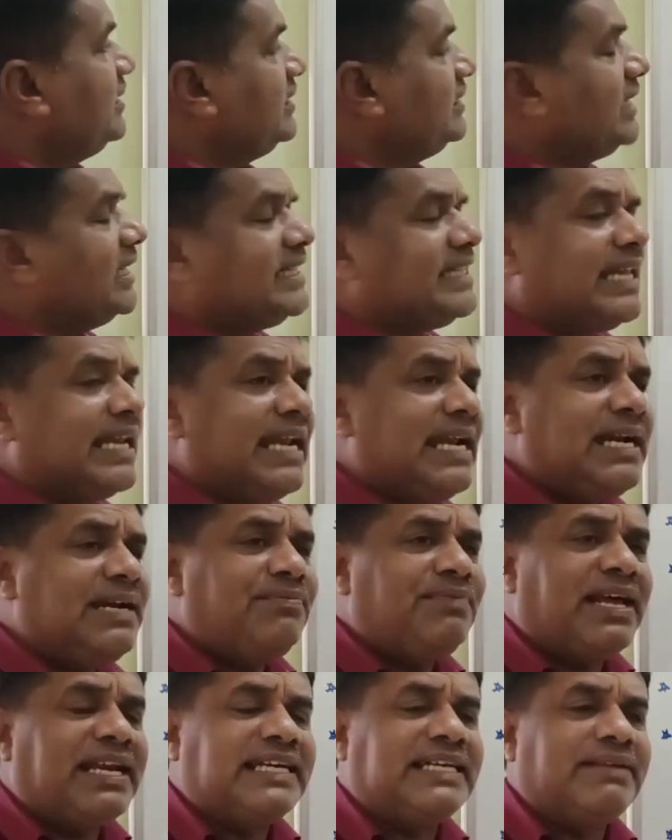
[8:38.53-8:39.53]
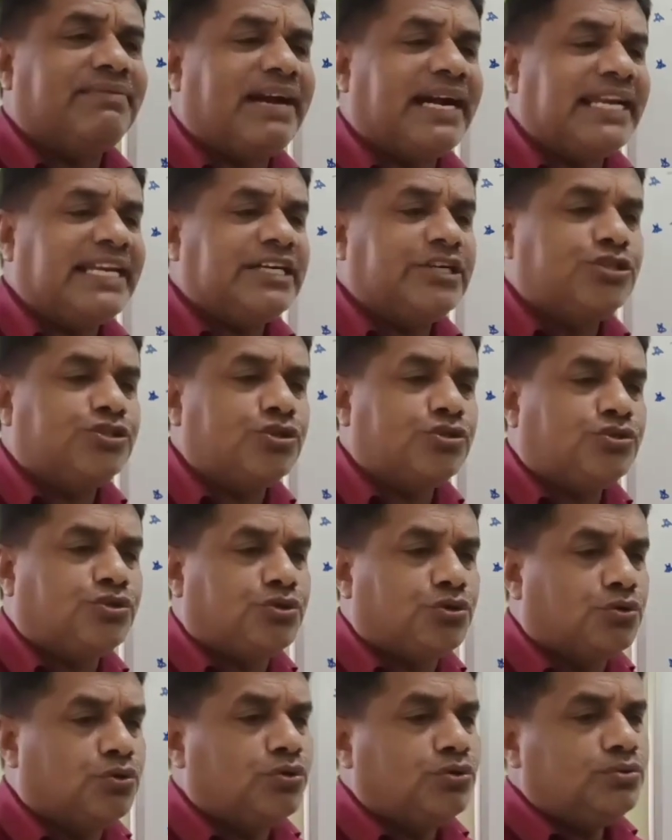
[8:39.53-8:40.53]
The trade were divided into
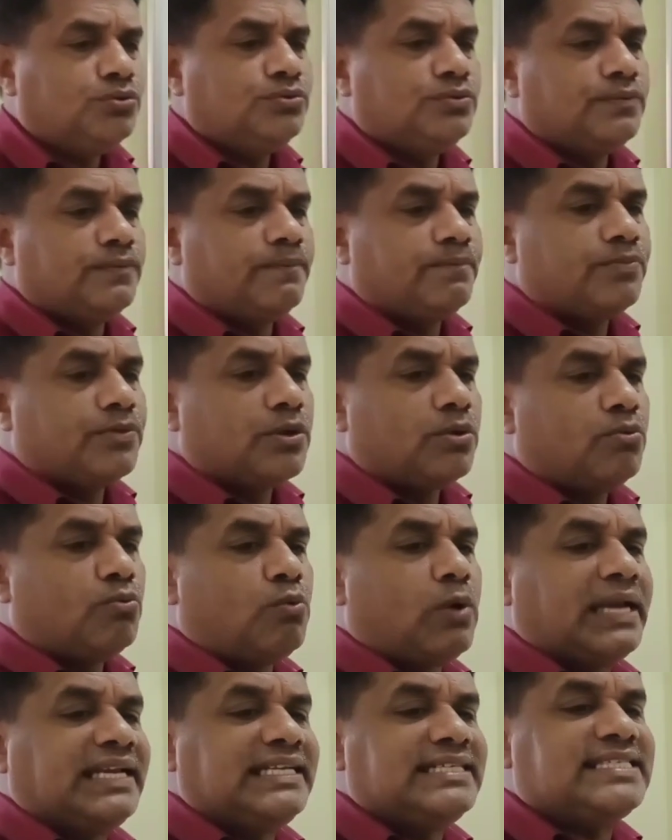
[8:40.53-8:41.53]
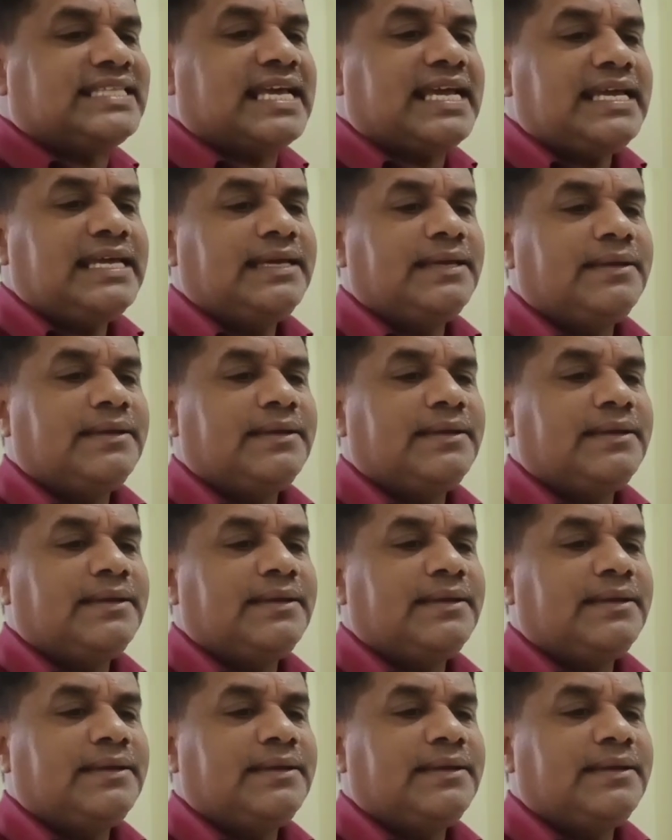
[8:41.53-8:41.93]
two. One is the